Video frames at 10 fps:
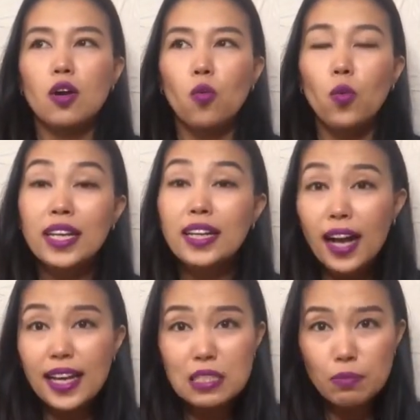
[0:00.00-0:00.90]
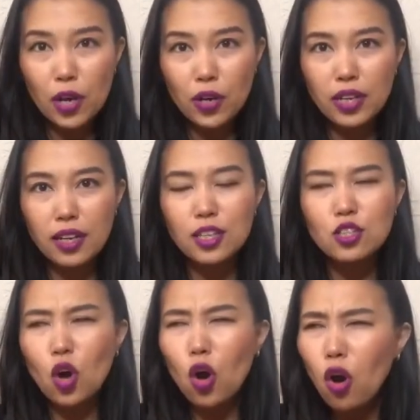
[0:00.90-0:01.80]
when a guy is married,
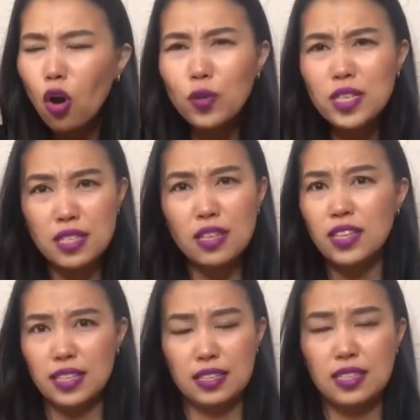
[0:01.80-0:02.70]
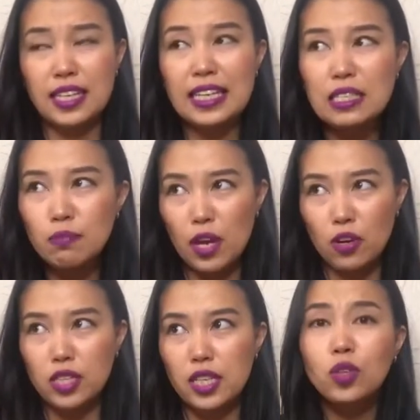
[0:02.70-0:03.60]
it's always seen that he's
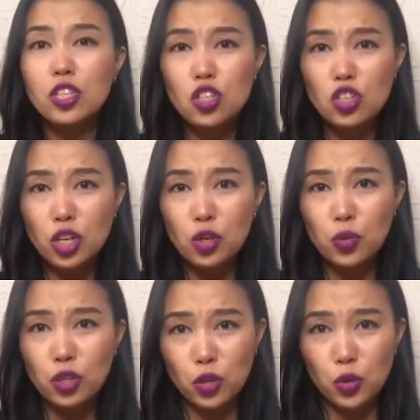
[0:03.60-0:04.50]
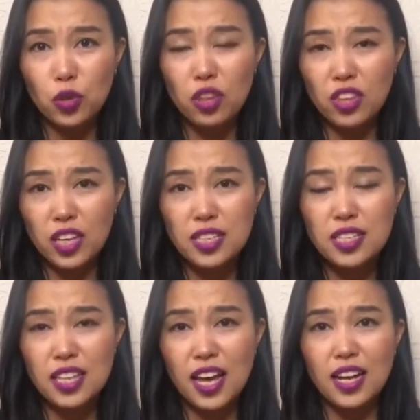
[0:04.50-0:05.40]
married. I want to share with you the things
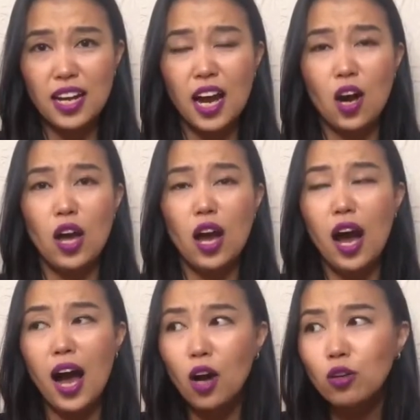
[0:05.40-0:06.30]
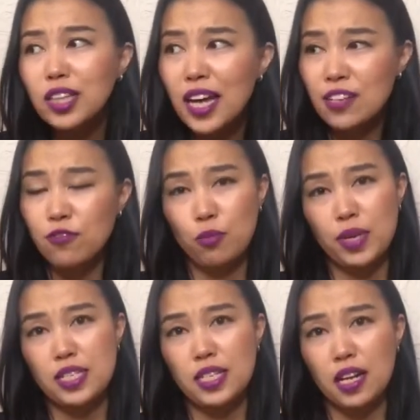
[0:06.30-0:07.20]
that I outlined for
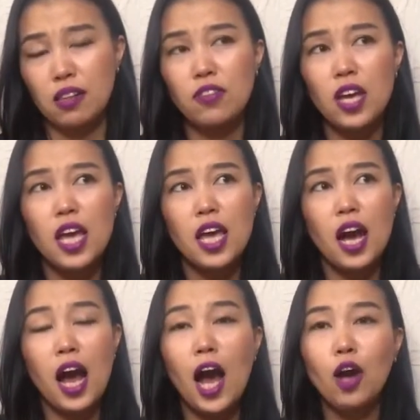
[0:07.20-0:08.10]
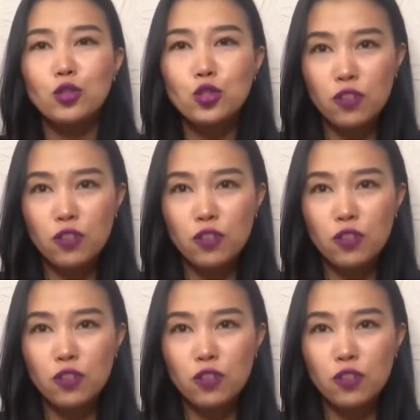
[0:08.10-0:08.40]
myself, how to